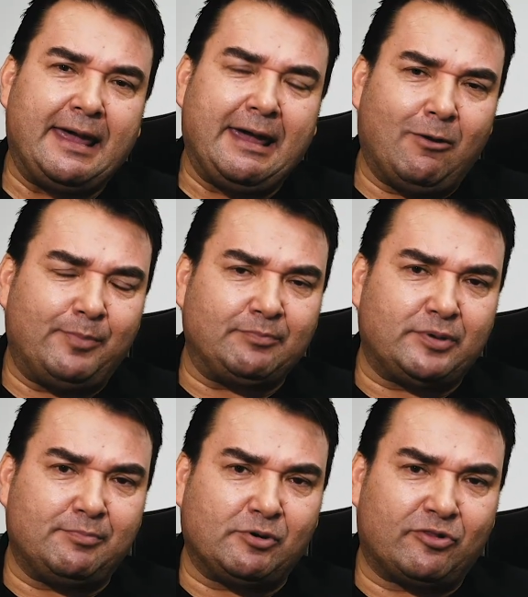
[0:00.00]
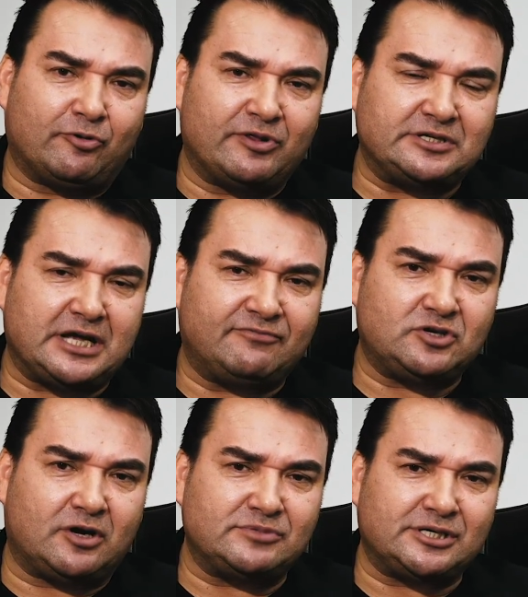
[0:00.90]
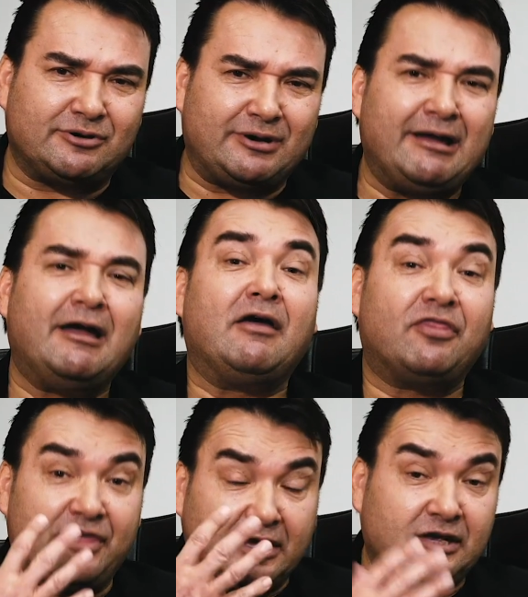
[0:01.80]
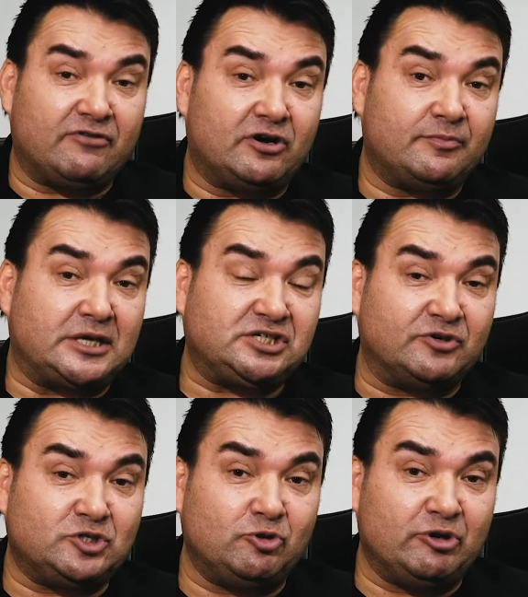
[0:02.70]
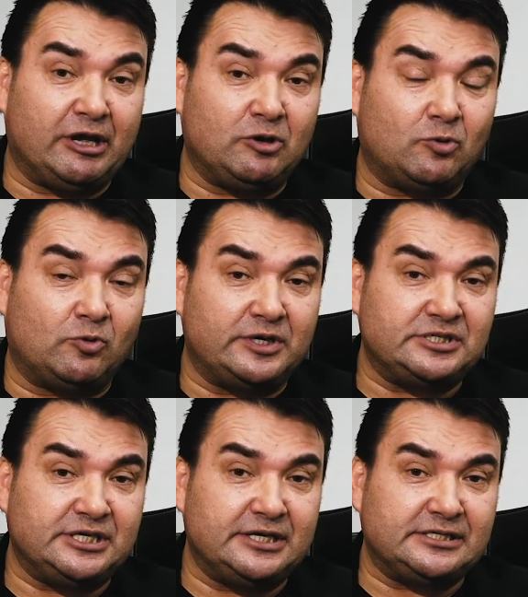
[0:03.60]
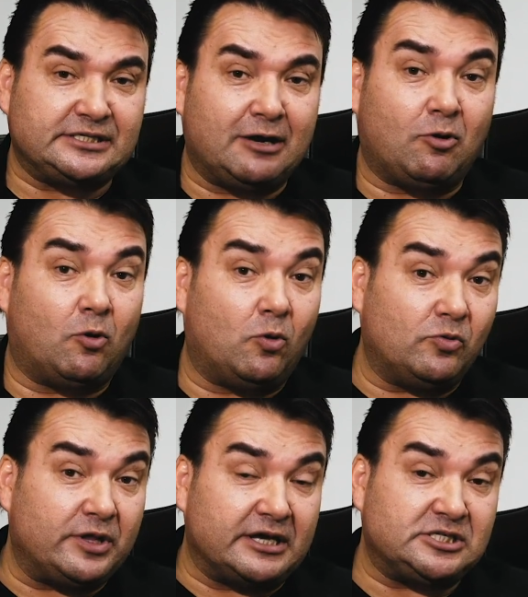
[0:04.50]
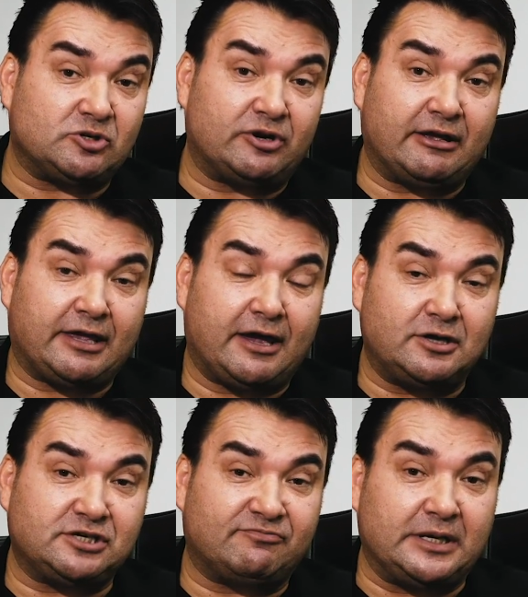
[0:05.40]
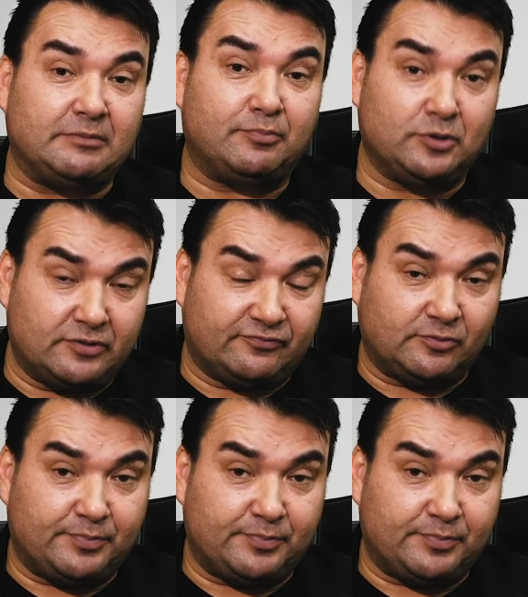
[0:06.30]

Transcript: helping people through the tough times. So thank you very much for tuning in all these years. All the guests on our couch have been beautiful